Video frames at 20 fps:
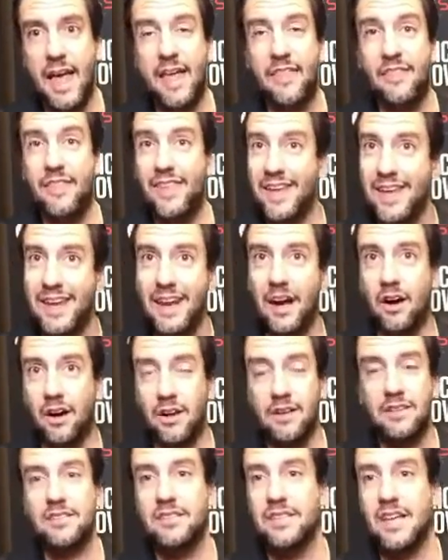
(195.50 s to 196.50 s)
And then,
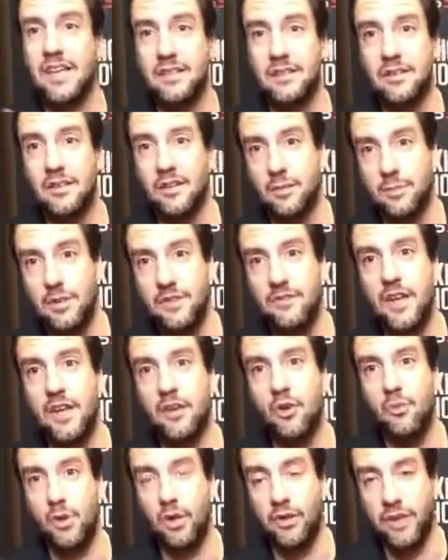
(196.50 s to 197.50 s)
honestly, I think they're going to beat
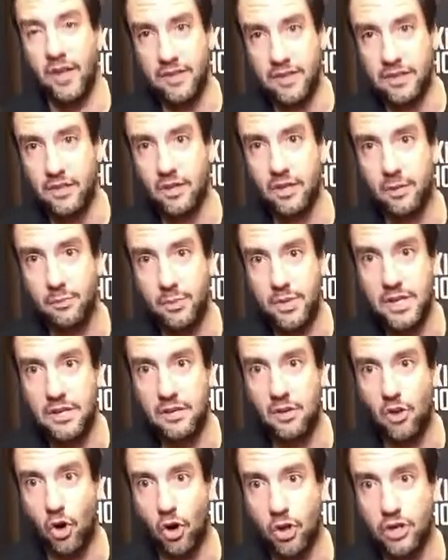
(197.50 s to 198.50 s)
Vanderbilt, and I think they're going to
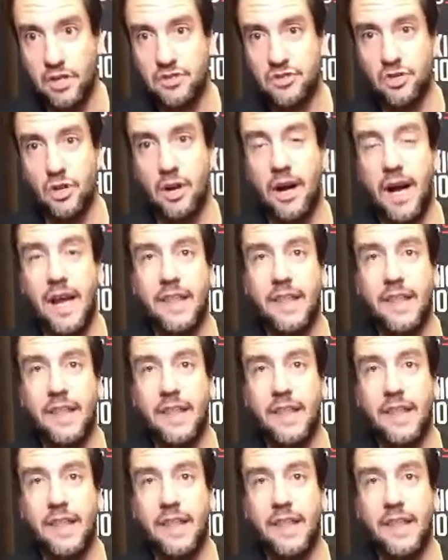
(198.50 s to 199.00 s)
beat Arkansas.